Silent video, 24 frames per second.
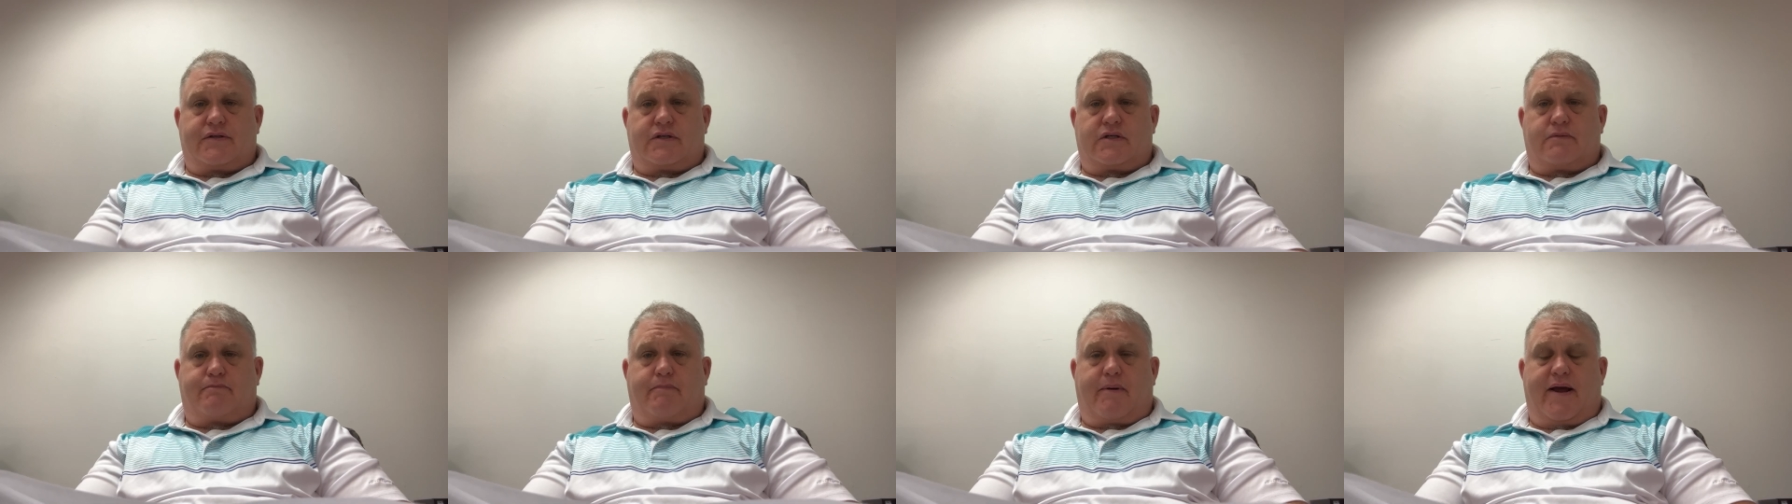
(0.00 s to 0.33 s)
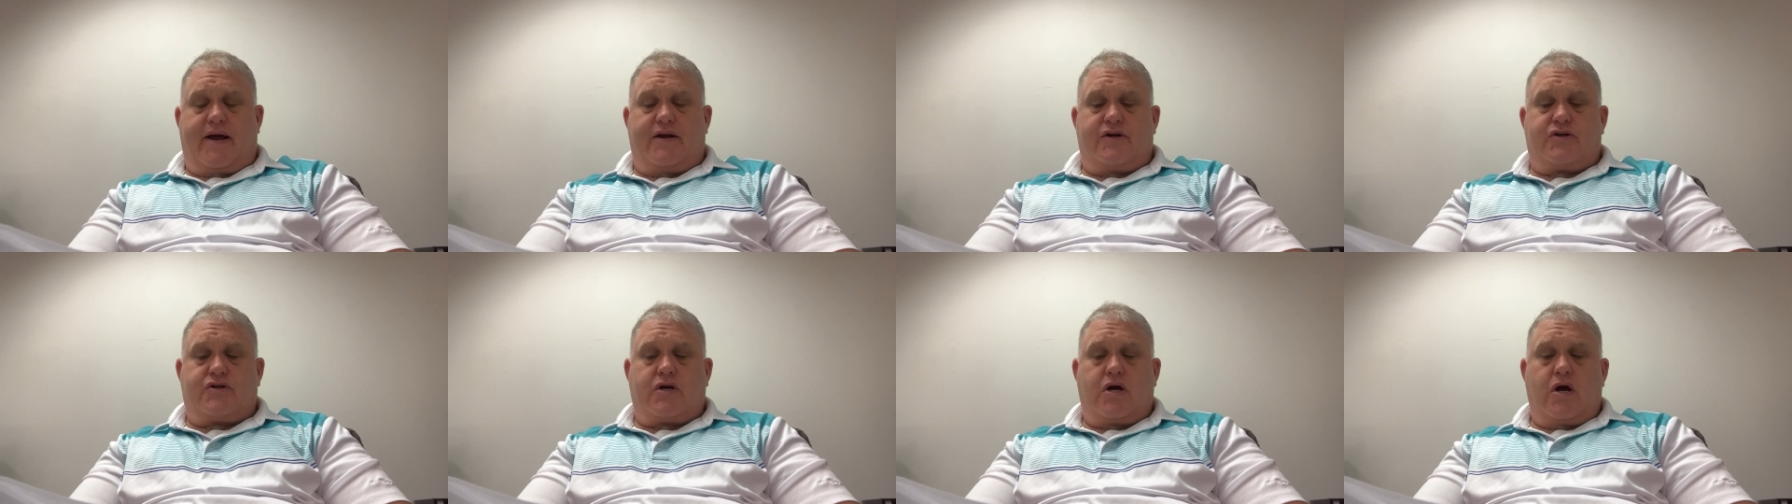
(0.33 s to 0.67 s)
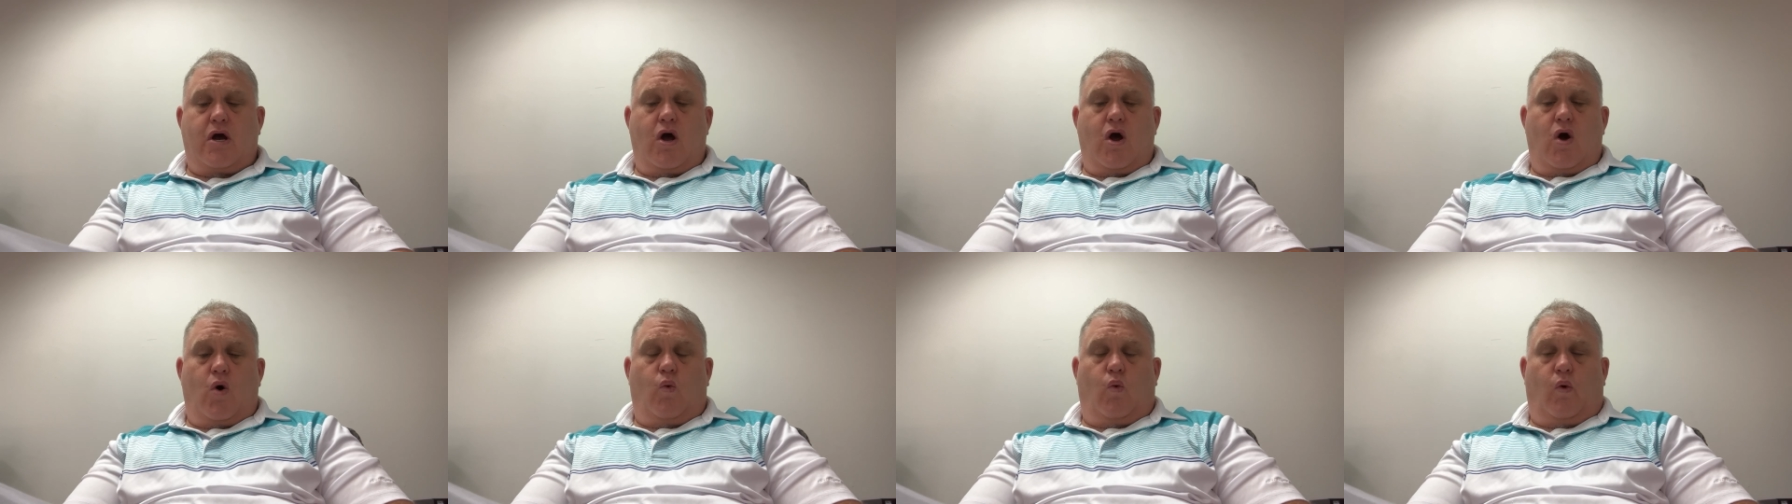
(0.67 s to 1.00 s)
It's page
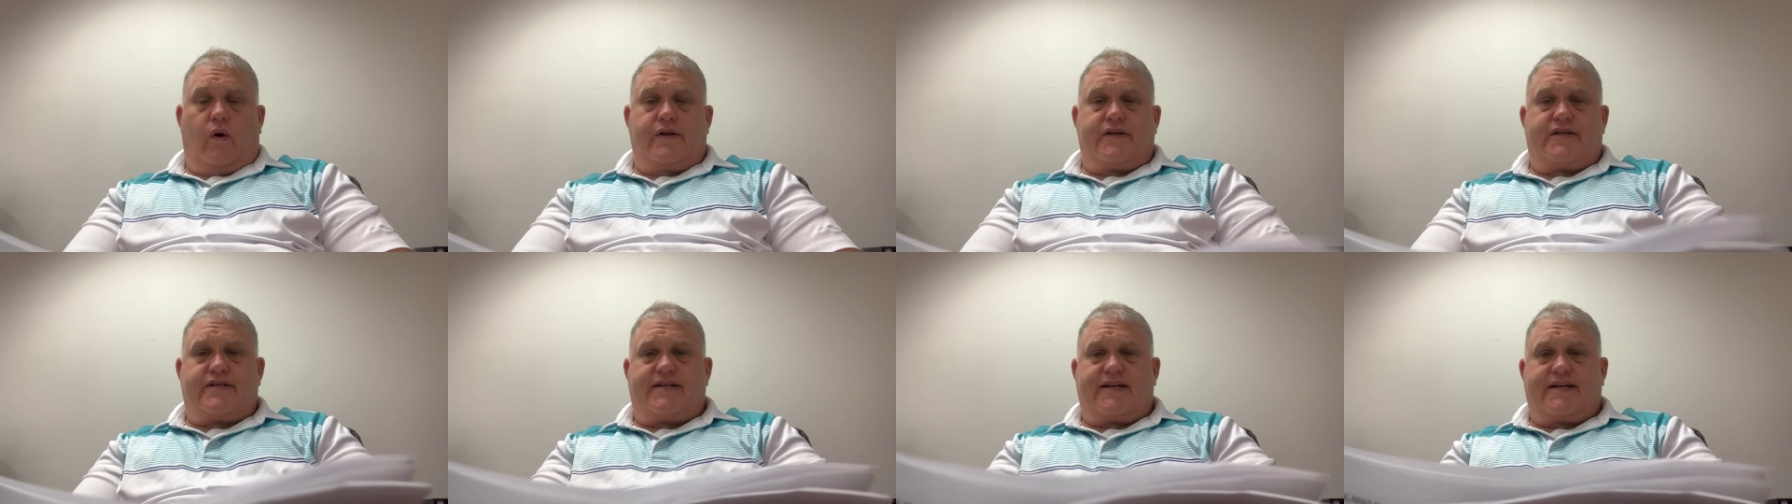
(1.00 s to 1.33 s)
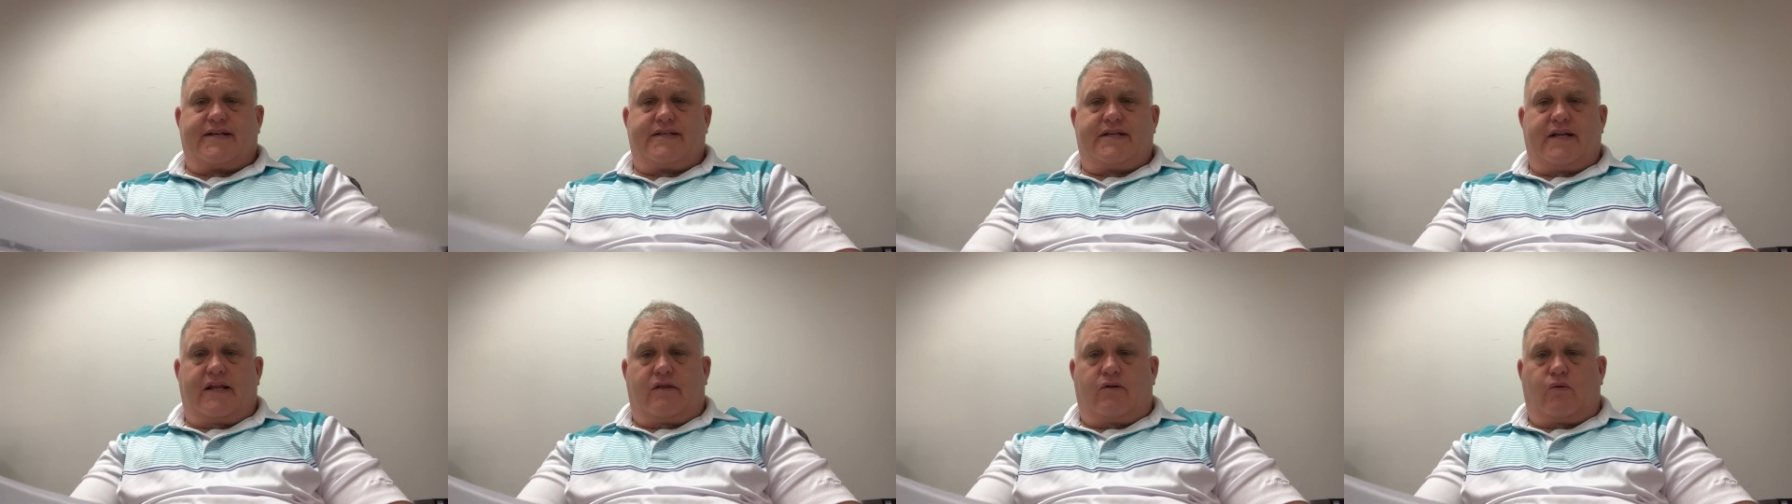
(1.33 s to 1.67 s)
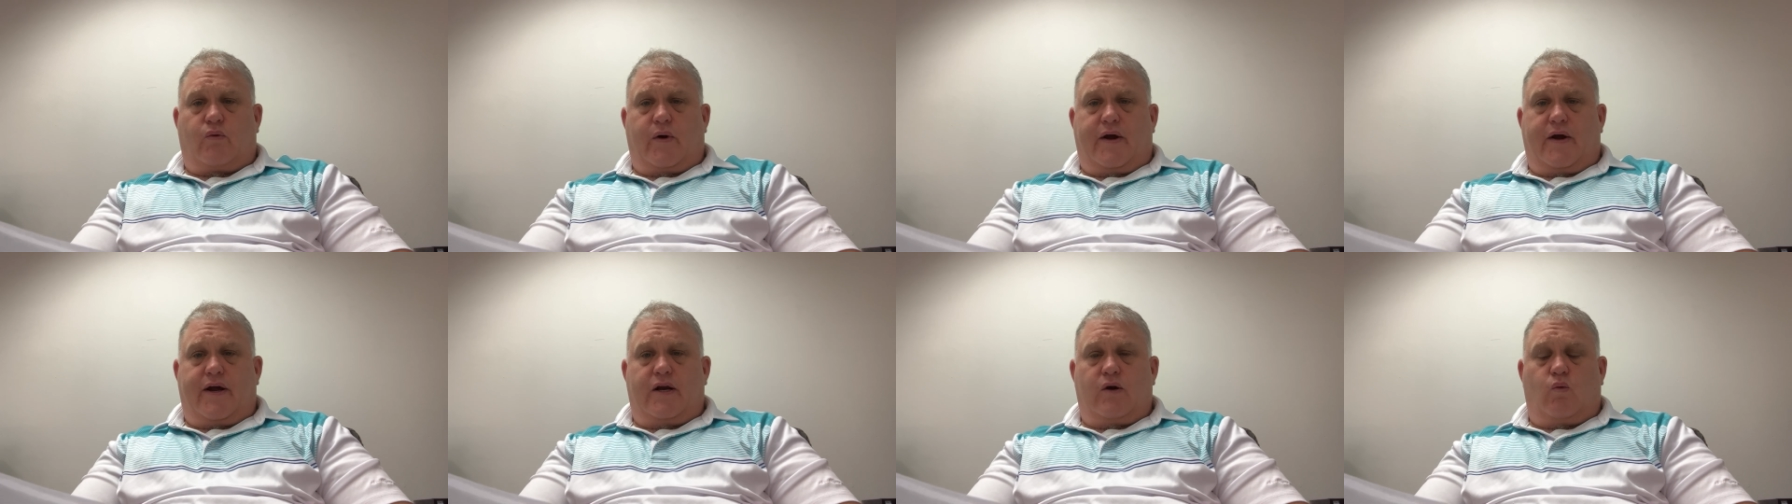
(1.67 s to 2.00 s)

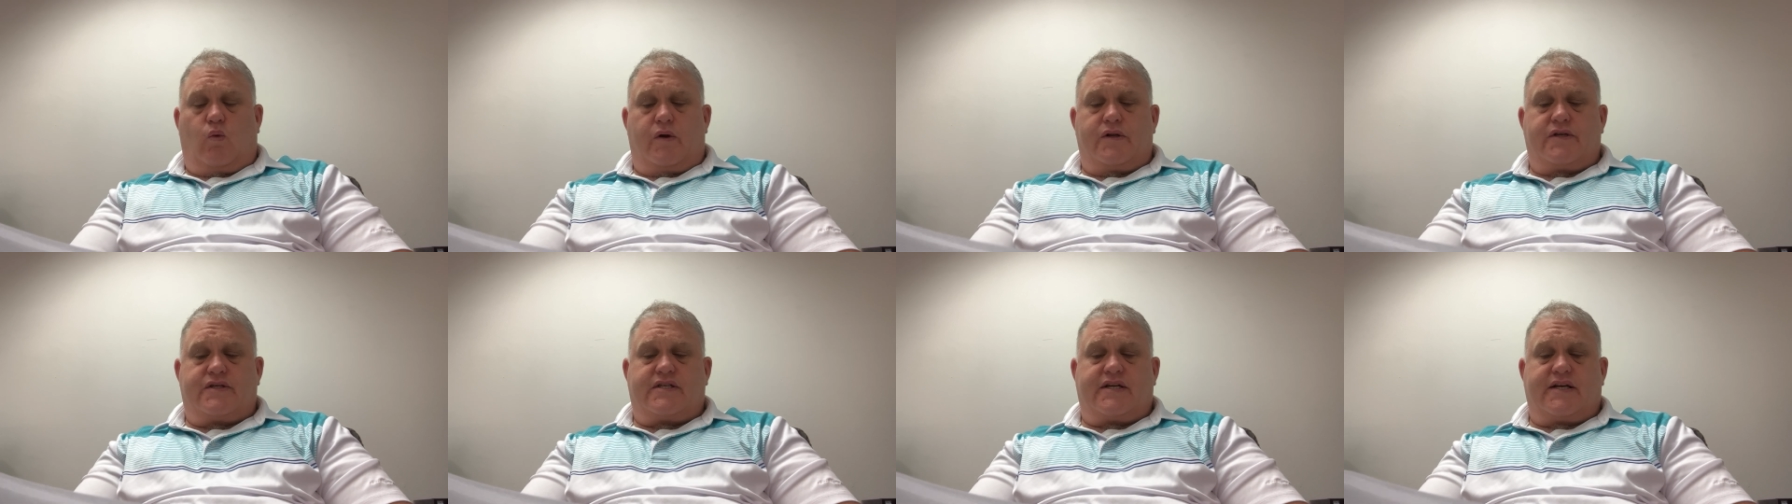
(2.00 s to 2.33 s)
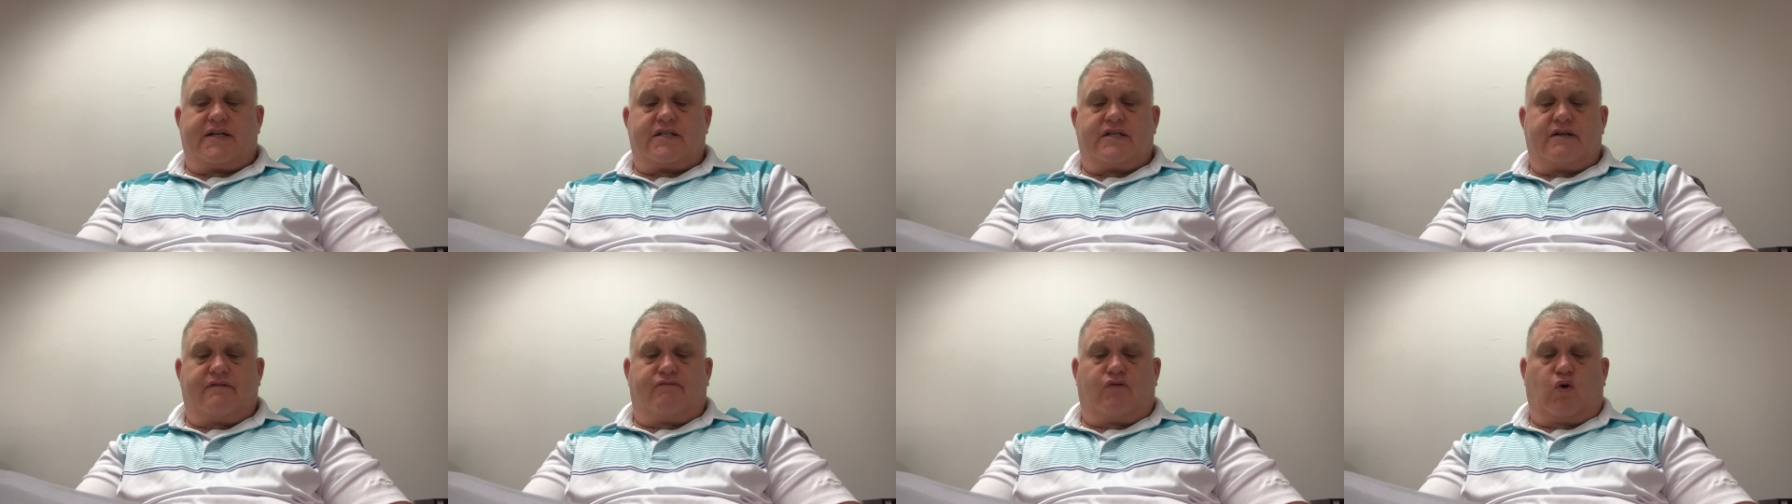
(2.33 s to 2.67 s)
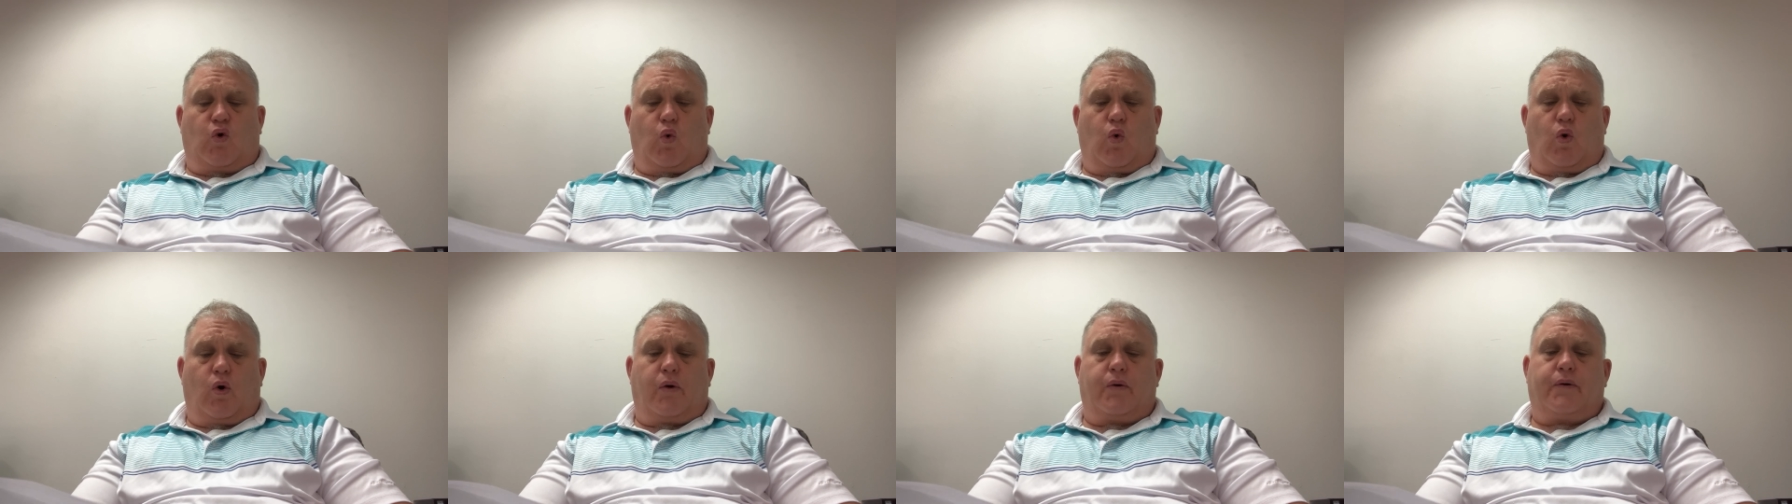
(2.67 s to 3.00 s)
163 to
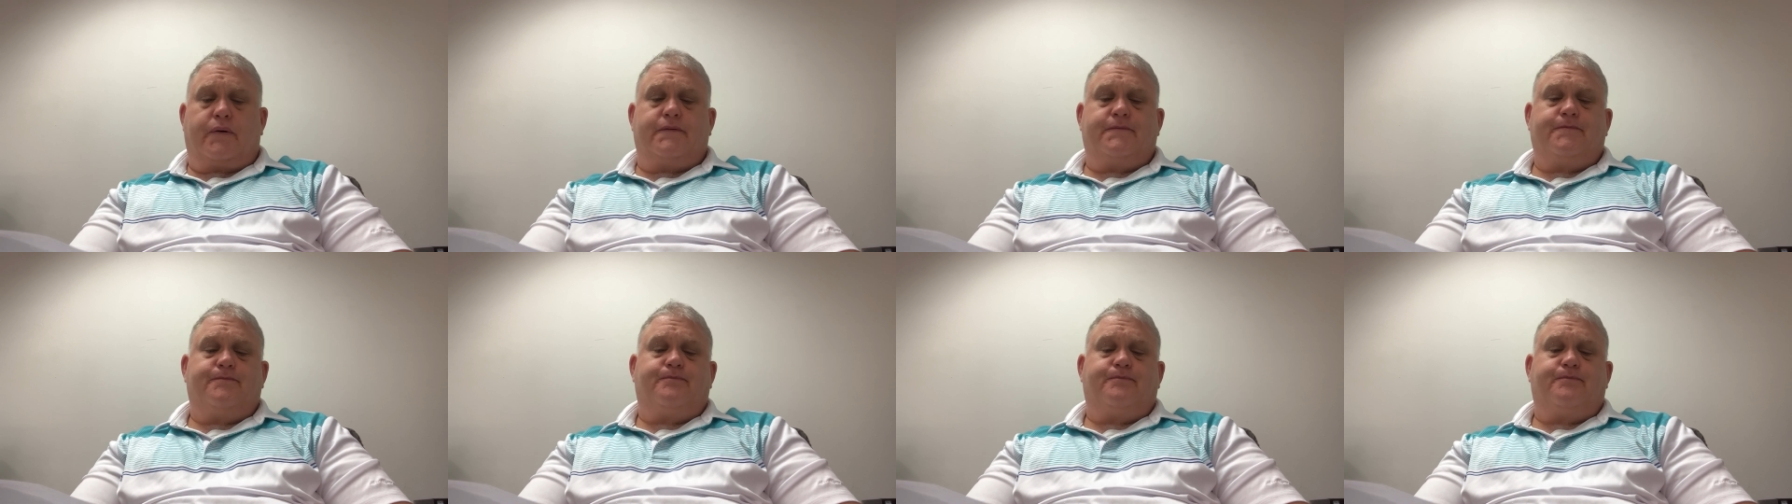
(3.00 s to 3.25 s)
164.